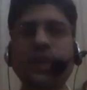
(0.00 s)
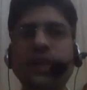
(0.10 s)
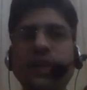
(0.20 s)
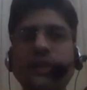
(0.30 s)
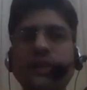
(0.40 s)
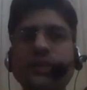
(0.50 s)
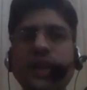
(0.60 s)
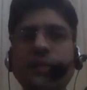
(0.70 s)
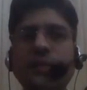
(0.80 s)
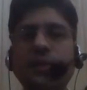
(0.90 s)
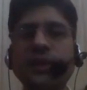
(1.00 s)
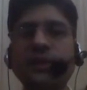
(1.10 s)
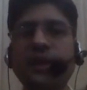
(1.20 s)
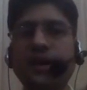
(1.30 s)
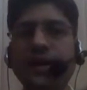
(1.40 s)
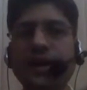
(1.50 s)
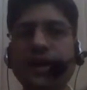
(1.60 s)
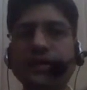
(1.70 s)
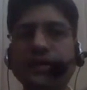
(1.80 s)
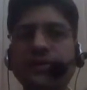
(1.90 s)
So the
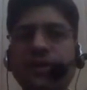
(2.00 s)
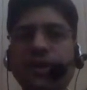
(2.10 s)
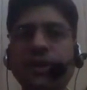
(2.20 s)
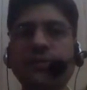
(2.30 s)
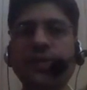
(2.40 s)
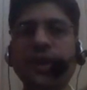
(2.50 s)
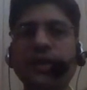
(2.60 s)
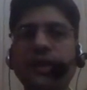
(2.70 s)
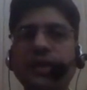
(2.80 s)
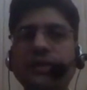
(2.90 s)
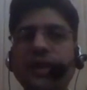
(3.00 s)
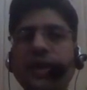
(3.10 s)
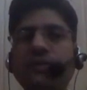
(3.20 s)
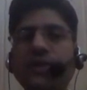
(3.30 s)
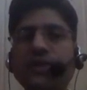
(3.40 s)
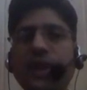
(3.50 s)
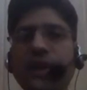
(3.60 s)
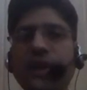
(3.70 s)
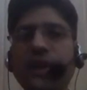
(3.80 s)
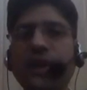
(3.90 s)
segment base contains what?
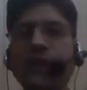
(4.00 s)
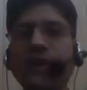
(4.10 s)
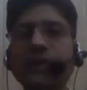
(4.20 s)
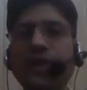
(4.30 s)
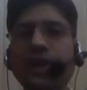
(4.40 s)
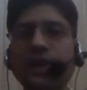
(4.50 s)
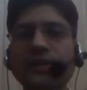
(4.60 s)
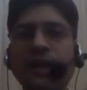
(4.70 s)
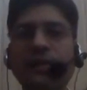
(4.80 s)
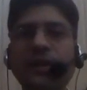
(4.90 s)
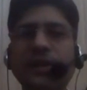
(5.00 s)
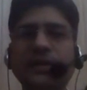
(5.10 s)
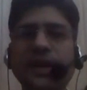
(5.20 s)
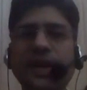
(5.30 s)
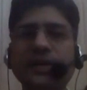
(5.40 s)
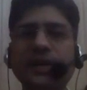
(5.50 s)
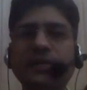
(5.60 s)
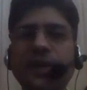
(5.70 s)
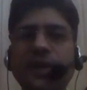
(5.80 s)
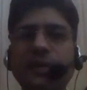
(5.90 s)
The starting physical address where the
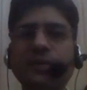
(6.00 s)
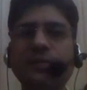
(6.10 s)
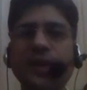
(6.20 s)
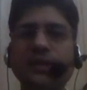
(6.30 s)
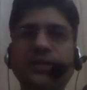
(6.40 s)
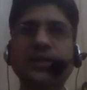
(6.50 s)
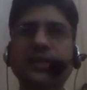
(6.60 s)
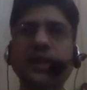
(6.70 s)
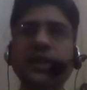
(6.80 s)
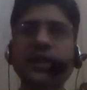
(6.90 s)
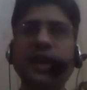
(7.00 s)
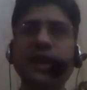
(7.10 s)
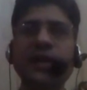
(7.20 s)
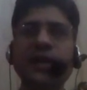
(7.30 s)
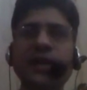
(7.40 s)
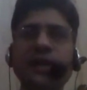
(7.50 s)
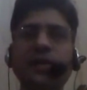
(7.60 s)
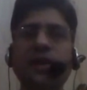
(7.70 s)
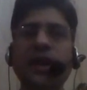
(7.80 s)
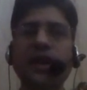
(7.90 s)
segment resides in memory. Just
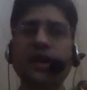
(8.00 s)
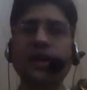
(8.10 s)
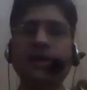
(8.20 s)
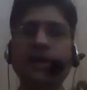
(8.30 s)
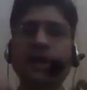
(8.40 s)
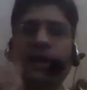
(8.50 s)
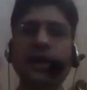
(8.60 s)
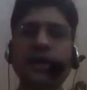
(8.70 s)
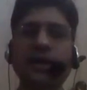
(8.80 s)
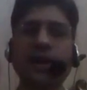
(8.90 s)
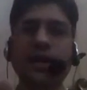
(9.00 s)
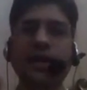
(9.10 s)
think your array.